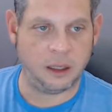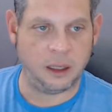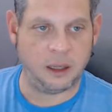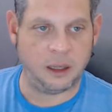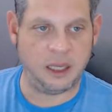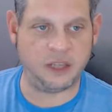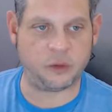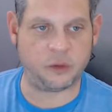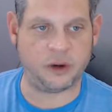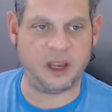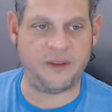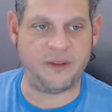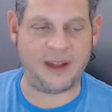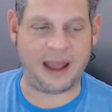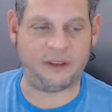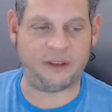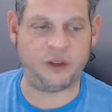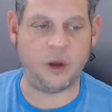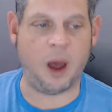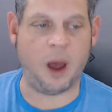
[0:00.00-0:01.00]
These were given
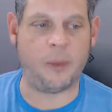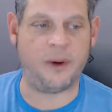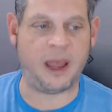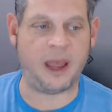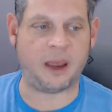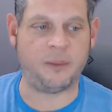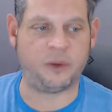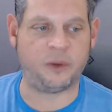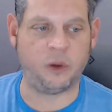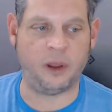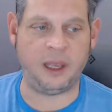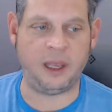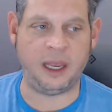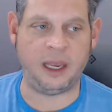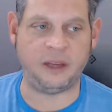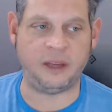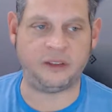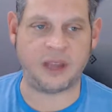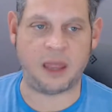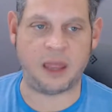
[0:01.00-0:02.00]
out to Upper Deck
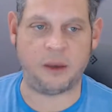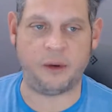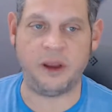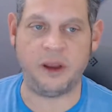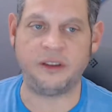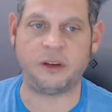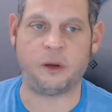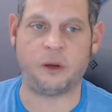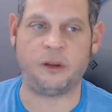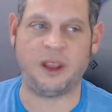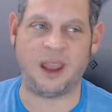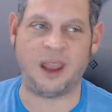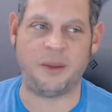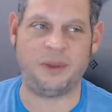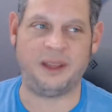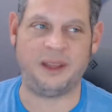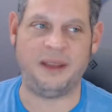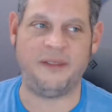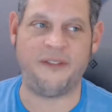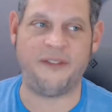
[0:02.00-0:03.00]
employees, and there is only, I
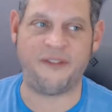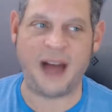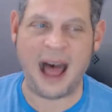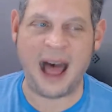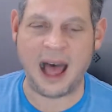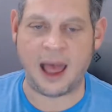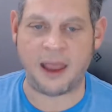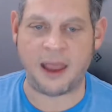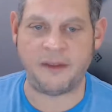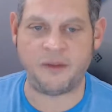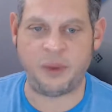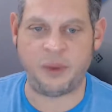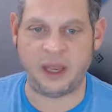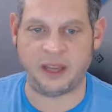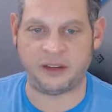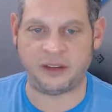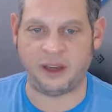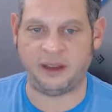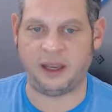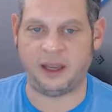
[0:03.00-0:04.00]
believe, 5
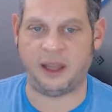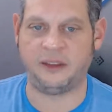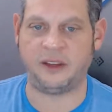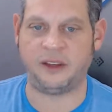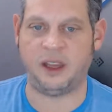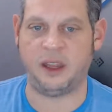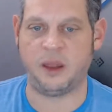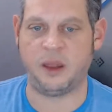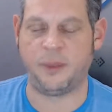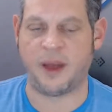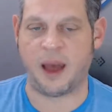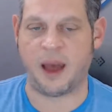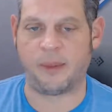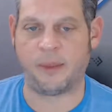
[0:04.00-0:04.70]
PSA 10s in the Pop